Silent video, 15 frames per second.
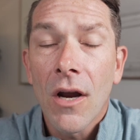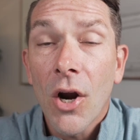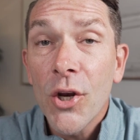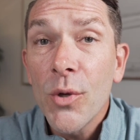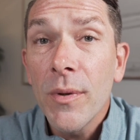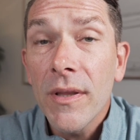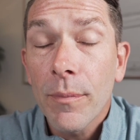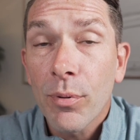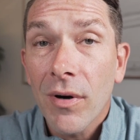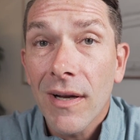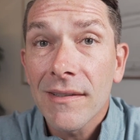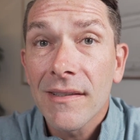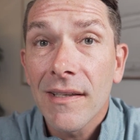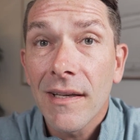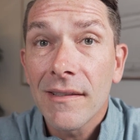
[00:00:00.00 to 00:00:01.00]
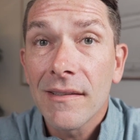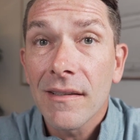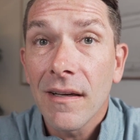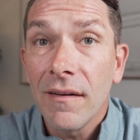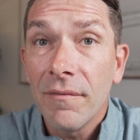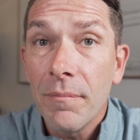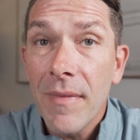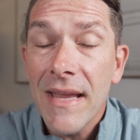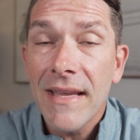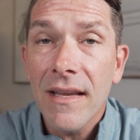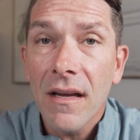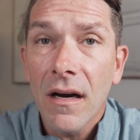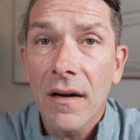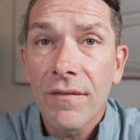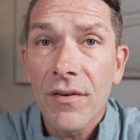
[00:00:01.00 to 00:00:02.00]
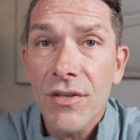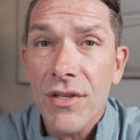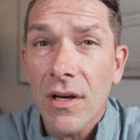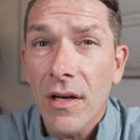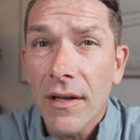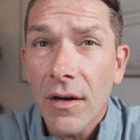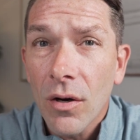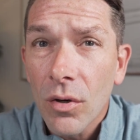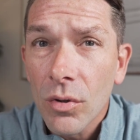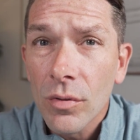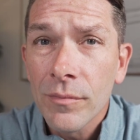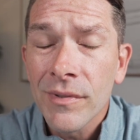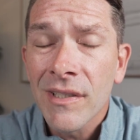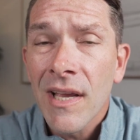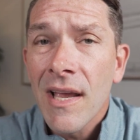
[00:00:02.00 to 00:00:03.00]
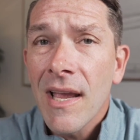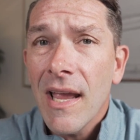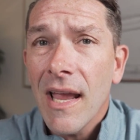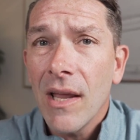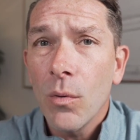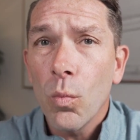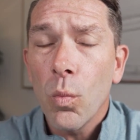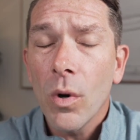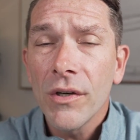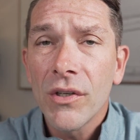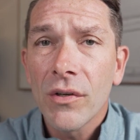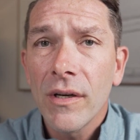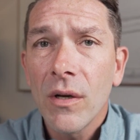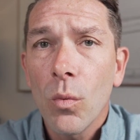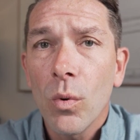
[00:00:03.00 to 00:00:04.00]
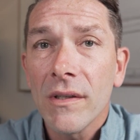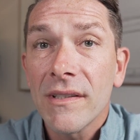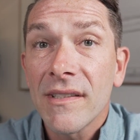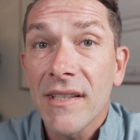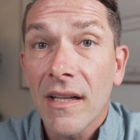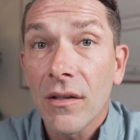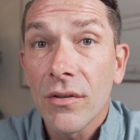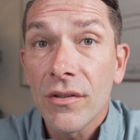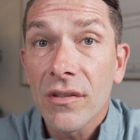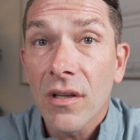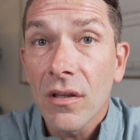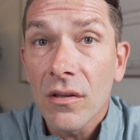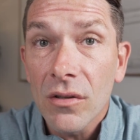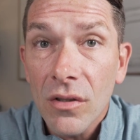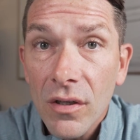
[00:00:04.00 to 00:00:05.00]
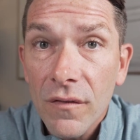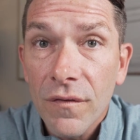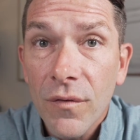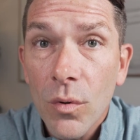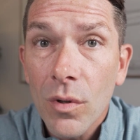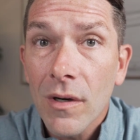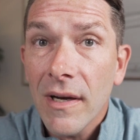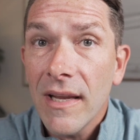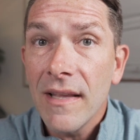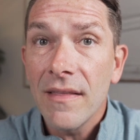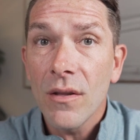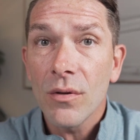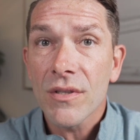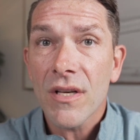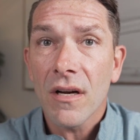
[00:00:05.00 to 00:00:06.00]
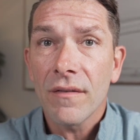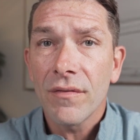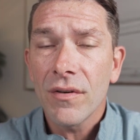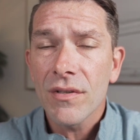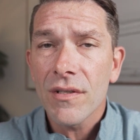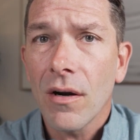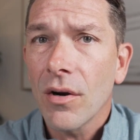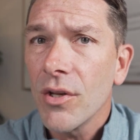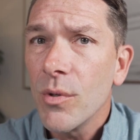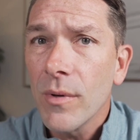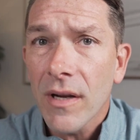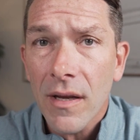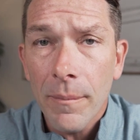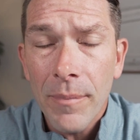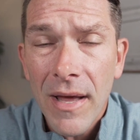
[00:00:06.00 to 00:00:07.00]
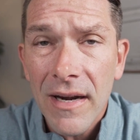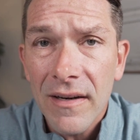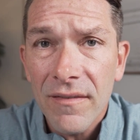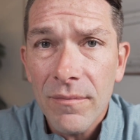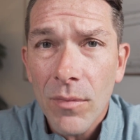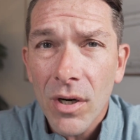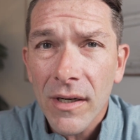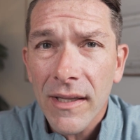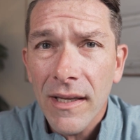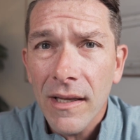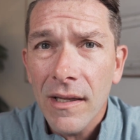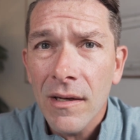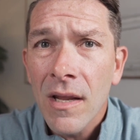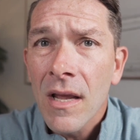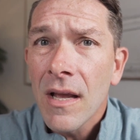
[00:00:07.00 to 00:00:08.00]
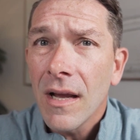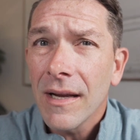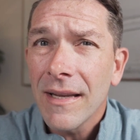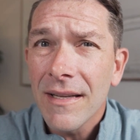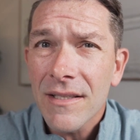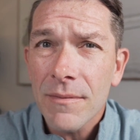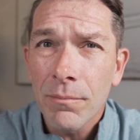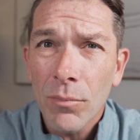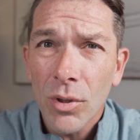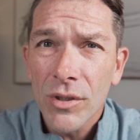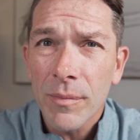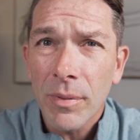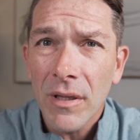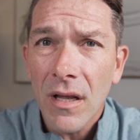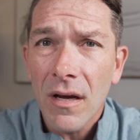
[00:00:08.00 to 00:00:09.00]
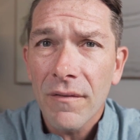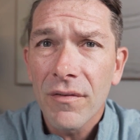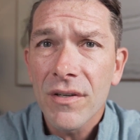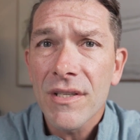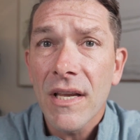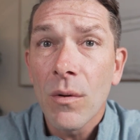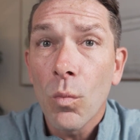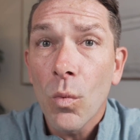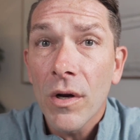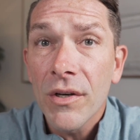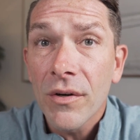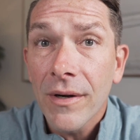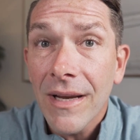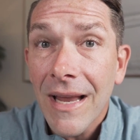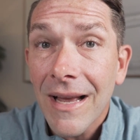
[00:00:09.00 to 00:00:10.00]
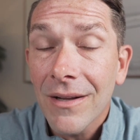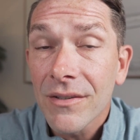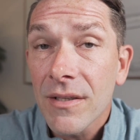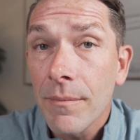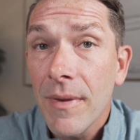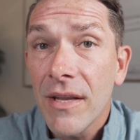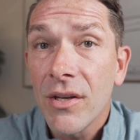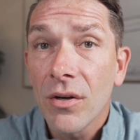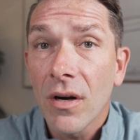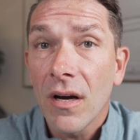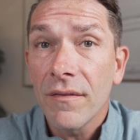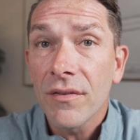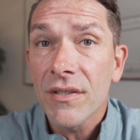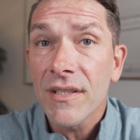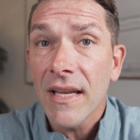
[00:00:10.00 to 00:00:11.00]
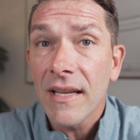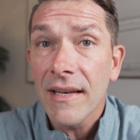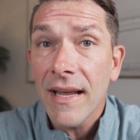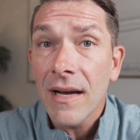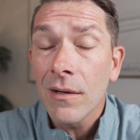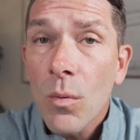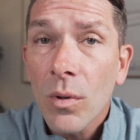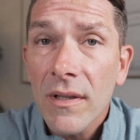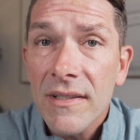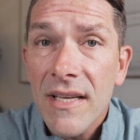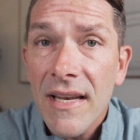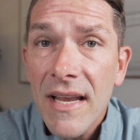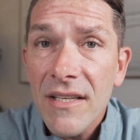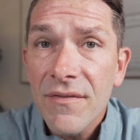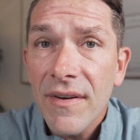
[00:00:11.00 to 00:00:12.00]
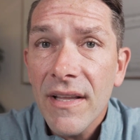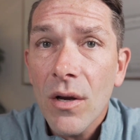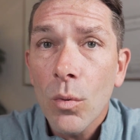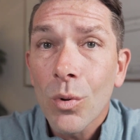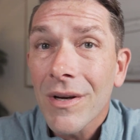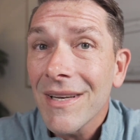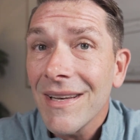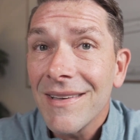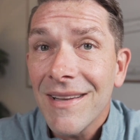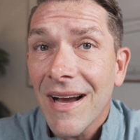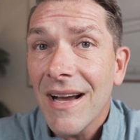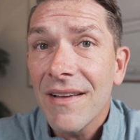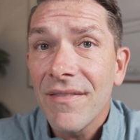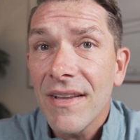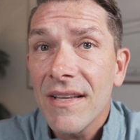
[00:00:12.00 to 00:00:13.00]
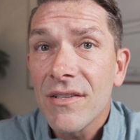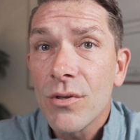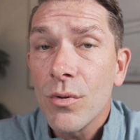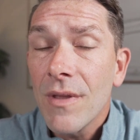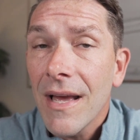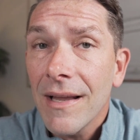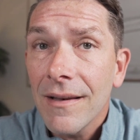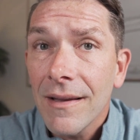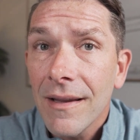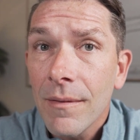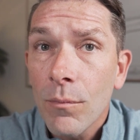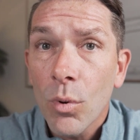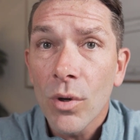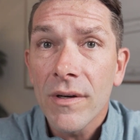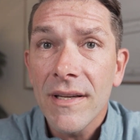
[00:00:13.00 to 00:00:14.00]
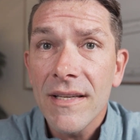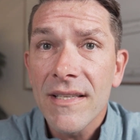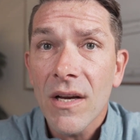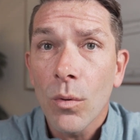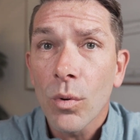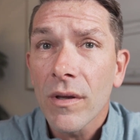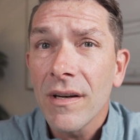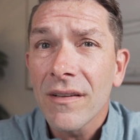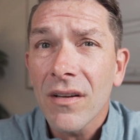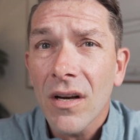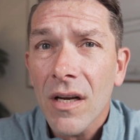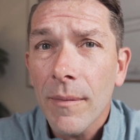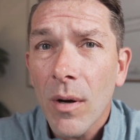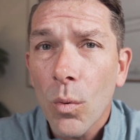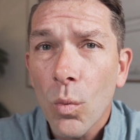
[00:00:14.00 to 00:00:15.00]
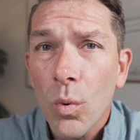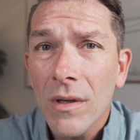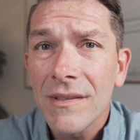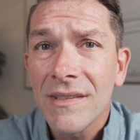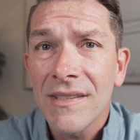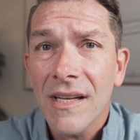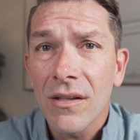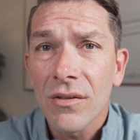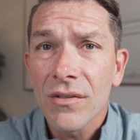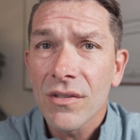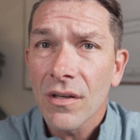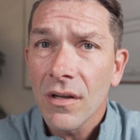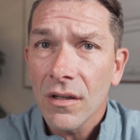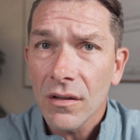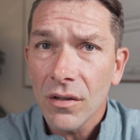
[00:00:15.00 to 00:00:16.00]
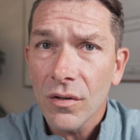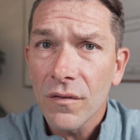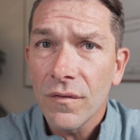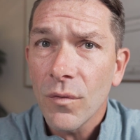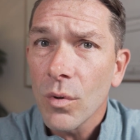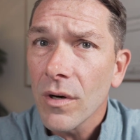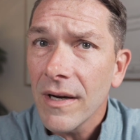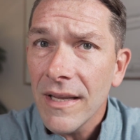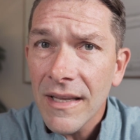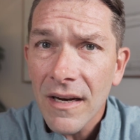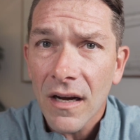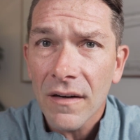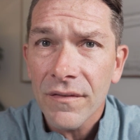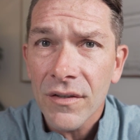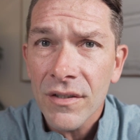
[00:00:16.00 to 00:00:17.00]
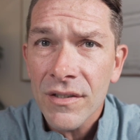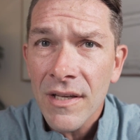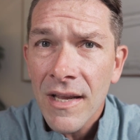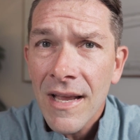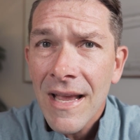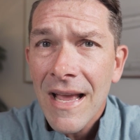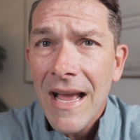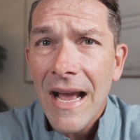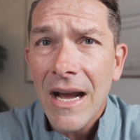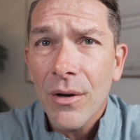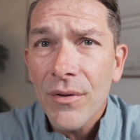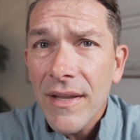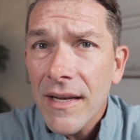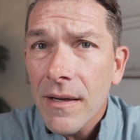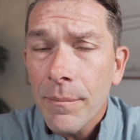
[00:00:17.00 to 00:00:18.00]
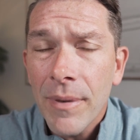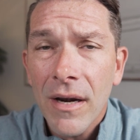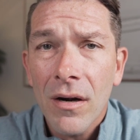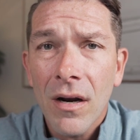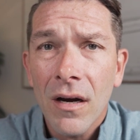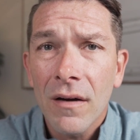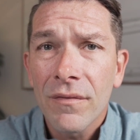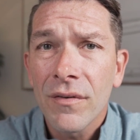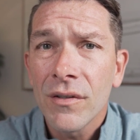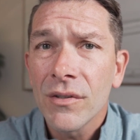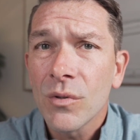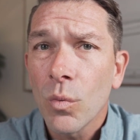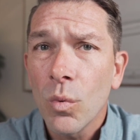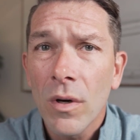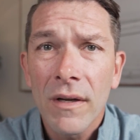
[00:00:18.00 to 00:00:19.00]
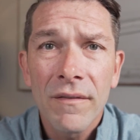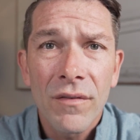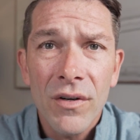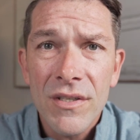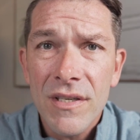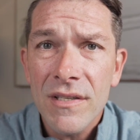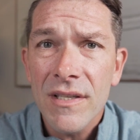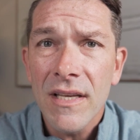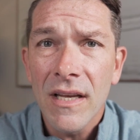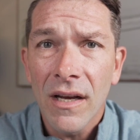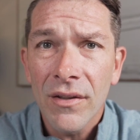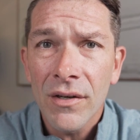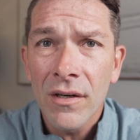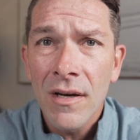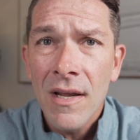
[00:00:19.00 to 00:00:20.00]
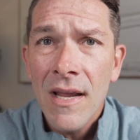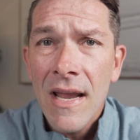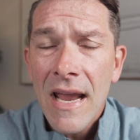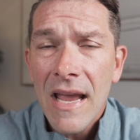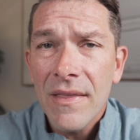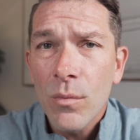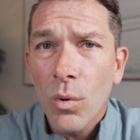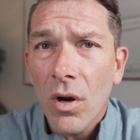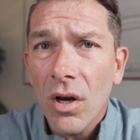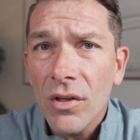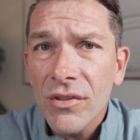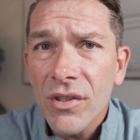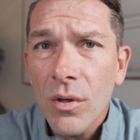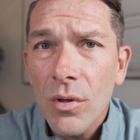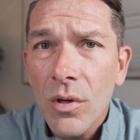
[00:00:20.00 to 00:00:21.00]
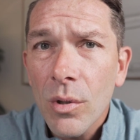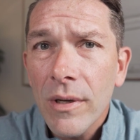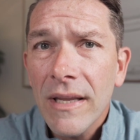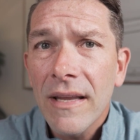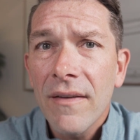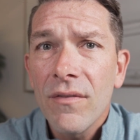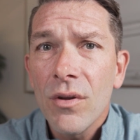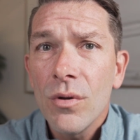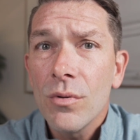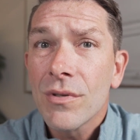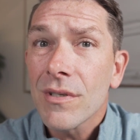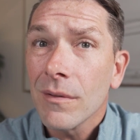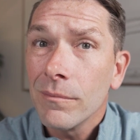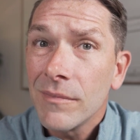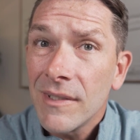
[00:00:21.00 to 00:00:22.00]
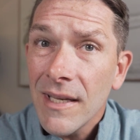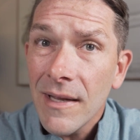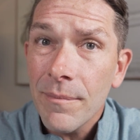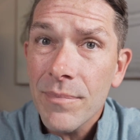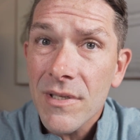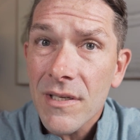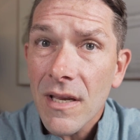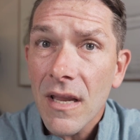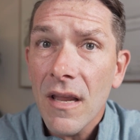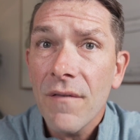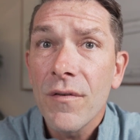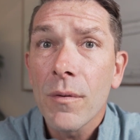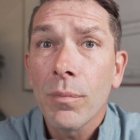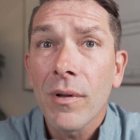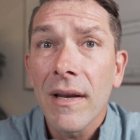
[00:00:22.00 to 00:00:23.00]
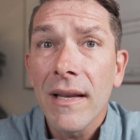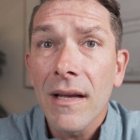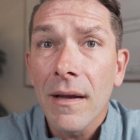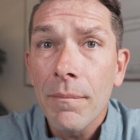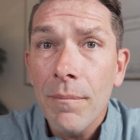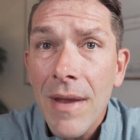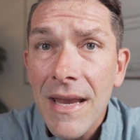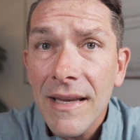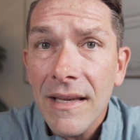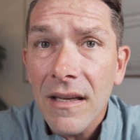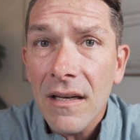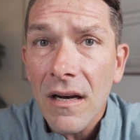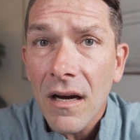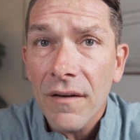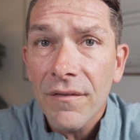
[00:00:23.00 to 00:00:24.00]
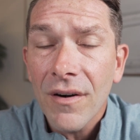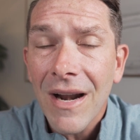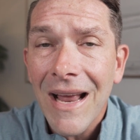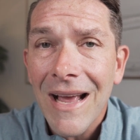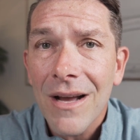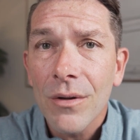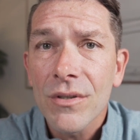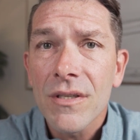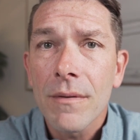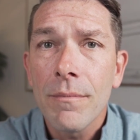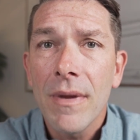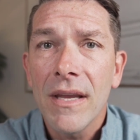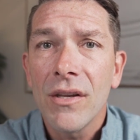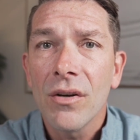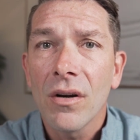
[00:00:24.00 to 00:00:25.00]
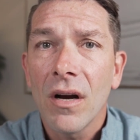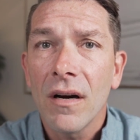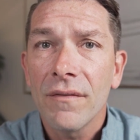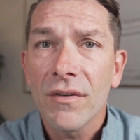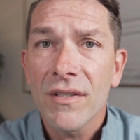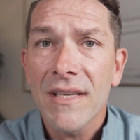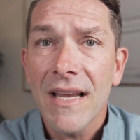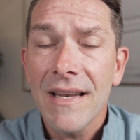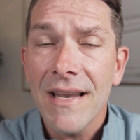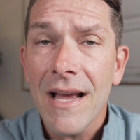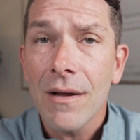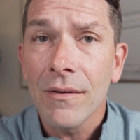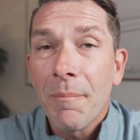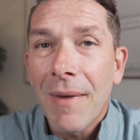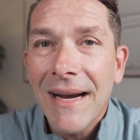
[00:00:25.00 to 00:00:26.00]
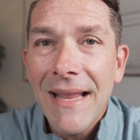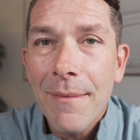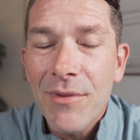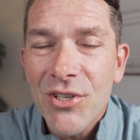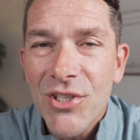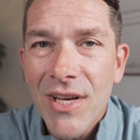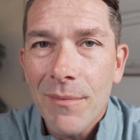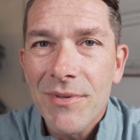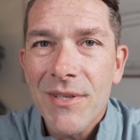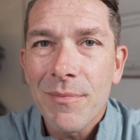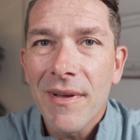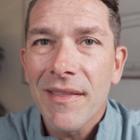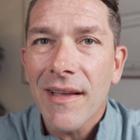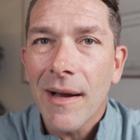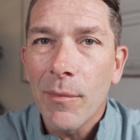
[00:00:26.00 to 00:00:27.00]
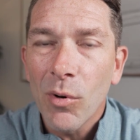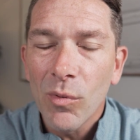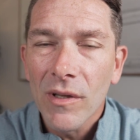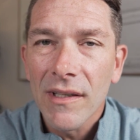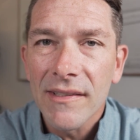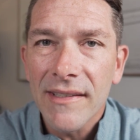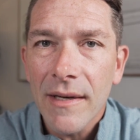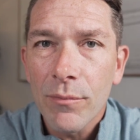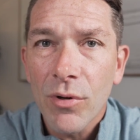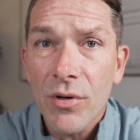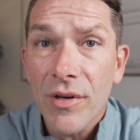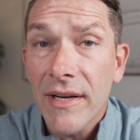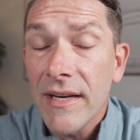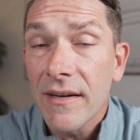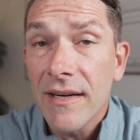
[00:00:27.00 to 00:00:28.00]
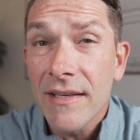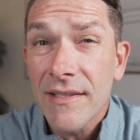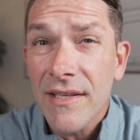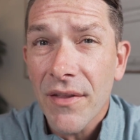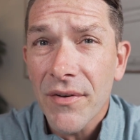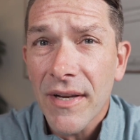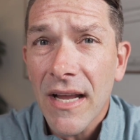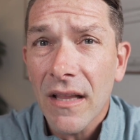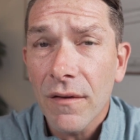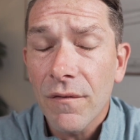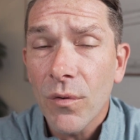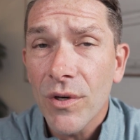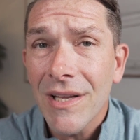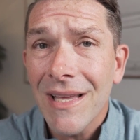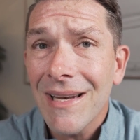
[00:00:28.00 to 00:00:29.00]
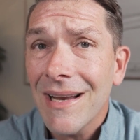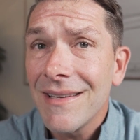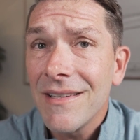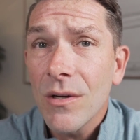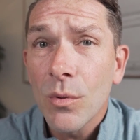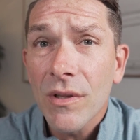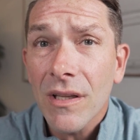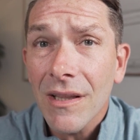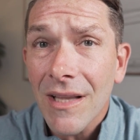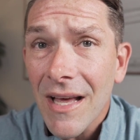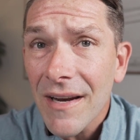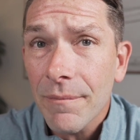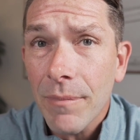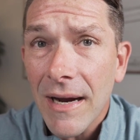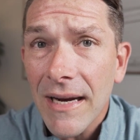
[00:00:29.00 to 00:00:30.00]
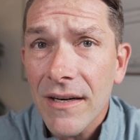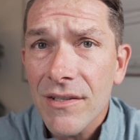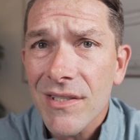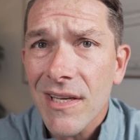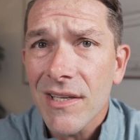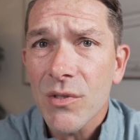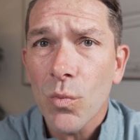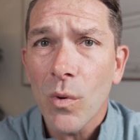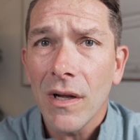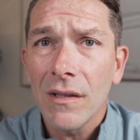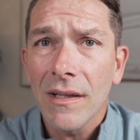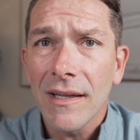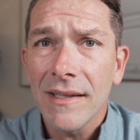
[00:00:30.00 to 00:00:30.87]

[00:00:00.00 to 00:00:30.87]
Are you in the process of making offers on homes and wondering what sellers look for in those offers? Are you in a competitive market against multiple offers and wondering how to make your offer stand out? Well, in today's video, we're gonna dive into that in more detail. We're gonna talk about what sellers look for in offers, how they compare offers one versus the other, and then we're also going to give you some tips if you're planning on making an offer, how to make your offer stand out. My name is Jeb Smith. I'm a real estate broker here in Southern California, and I deal with a lot of buyers as well